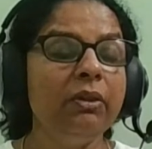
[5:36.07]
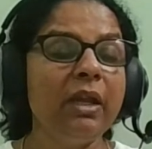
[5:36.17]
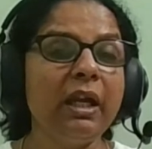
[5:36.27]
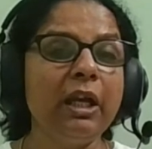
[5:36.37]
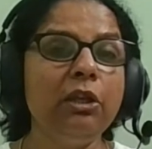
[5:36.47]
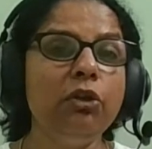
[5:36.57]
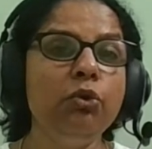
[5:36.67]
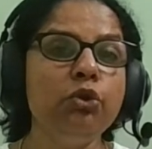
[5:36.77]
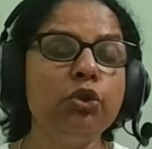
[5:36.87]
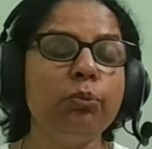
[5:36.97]
They can
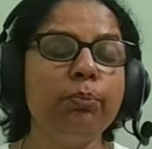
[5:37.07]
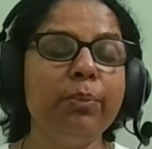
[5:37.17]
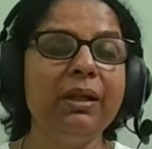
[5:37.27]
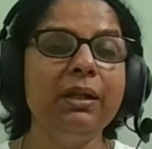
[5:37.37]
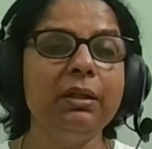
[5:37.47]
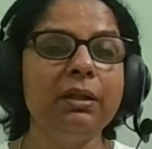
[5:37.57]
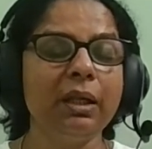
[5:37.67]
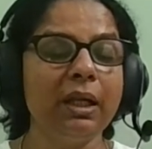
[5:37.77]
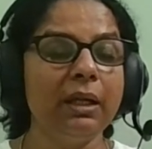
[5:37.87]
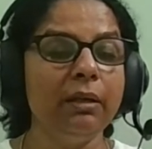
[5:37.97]
use to build the
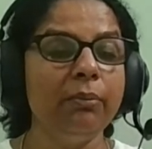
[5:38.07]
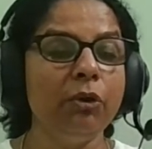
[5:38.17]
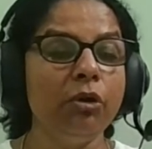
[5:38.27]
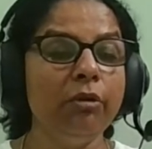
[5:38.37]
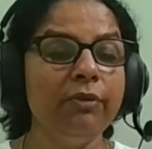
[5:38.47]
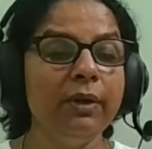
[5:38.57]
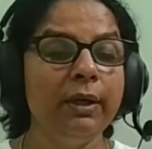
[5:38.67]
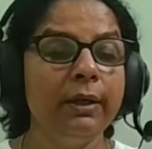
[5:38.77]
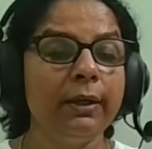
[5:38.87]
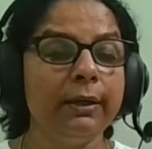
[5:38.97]
kingdom of
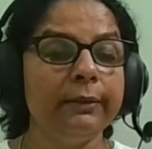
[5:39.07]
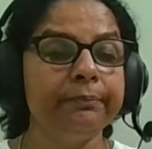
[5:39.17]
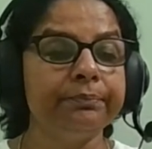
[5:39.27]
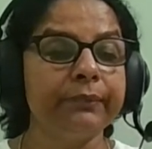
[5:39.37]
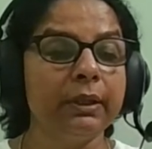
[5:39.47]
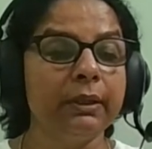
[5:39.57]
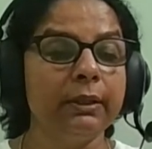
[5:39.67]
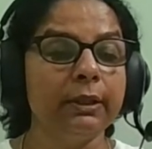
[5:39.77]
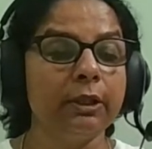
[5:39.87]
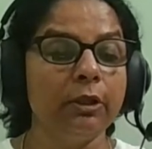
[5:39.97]
um,
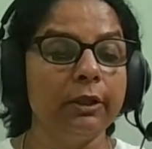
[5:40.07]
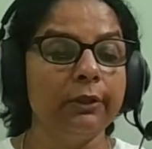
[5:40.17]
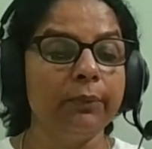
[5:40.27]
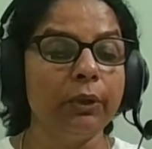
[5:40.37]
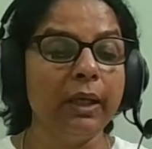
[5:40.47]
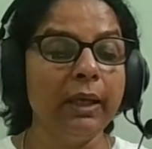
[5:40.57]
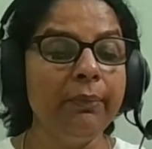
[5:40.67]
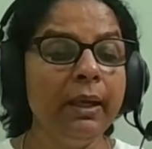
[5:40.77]
uh, God. Okay,